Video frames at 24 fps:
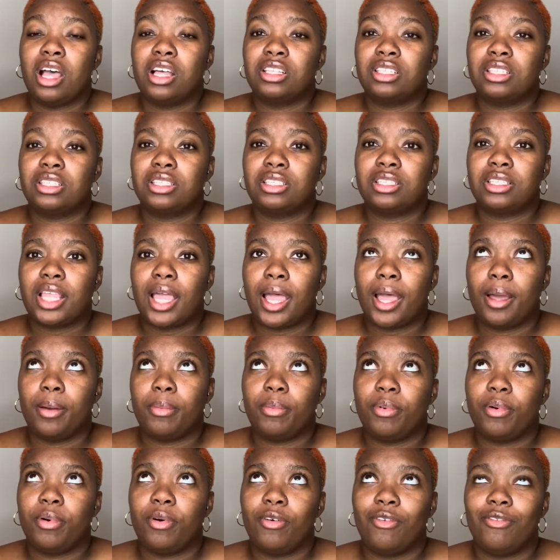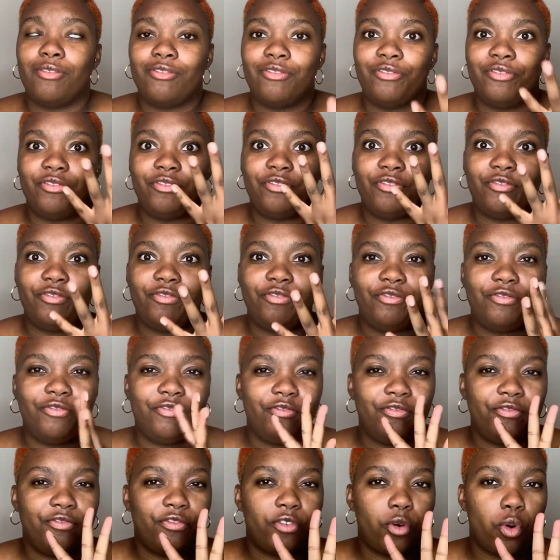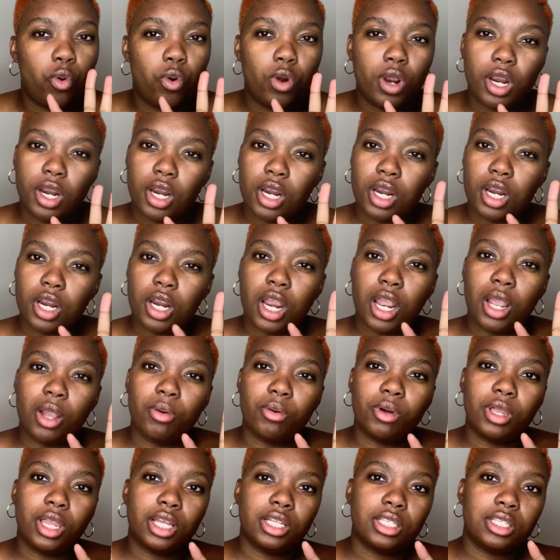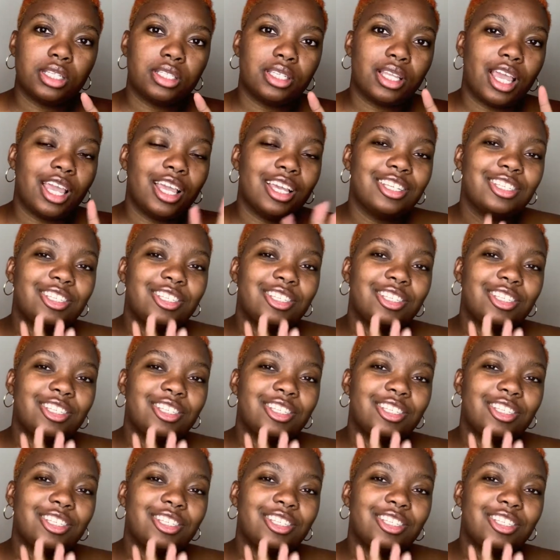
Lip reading: Step 4, I would like to say.